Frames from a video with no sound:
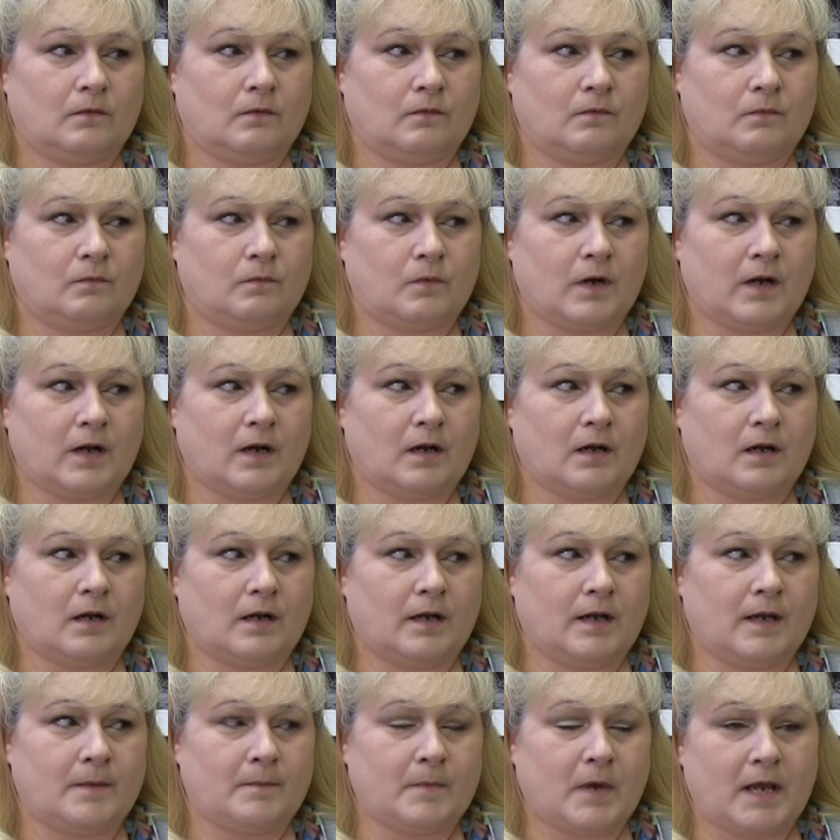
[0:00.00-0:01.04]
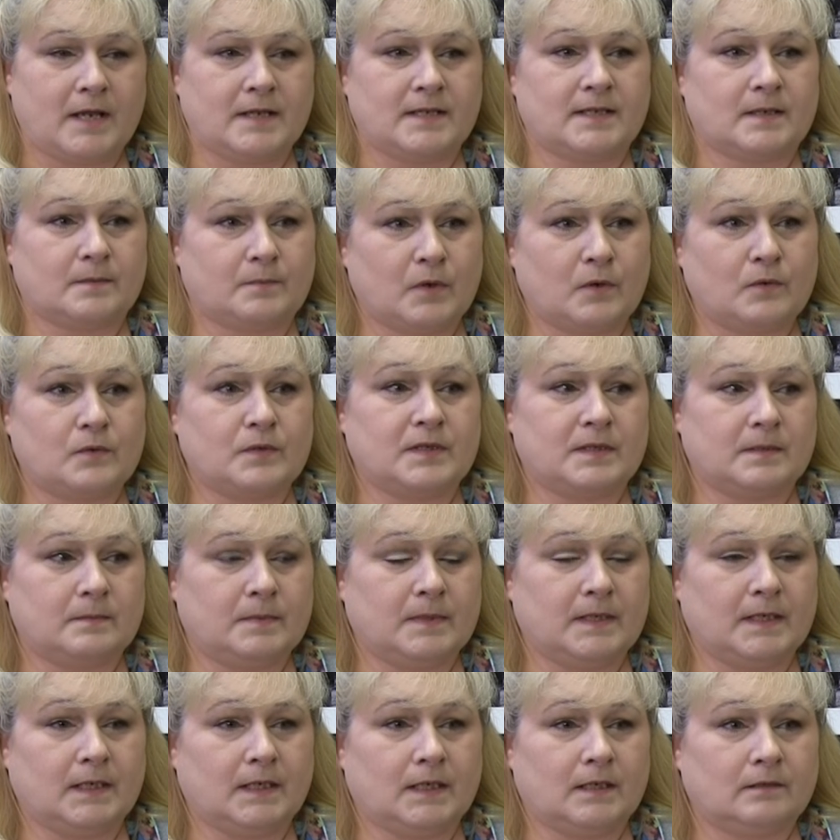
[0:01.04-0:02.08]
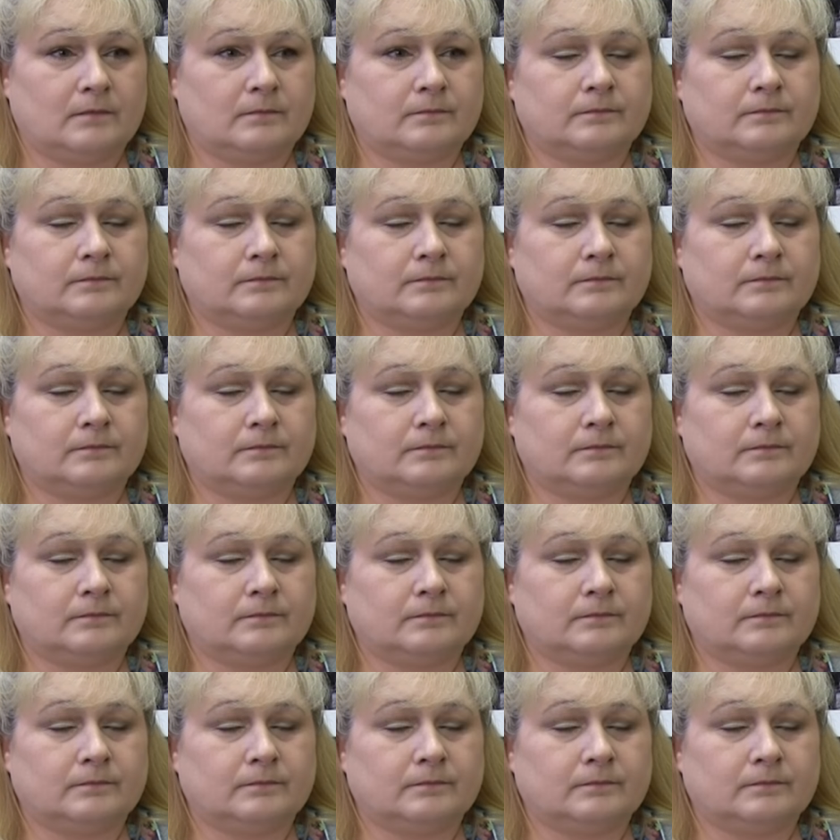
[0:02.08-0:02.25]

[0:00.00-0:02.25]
Where am I supposed to be?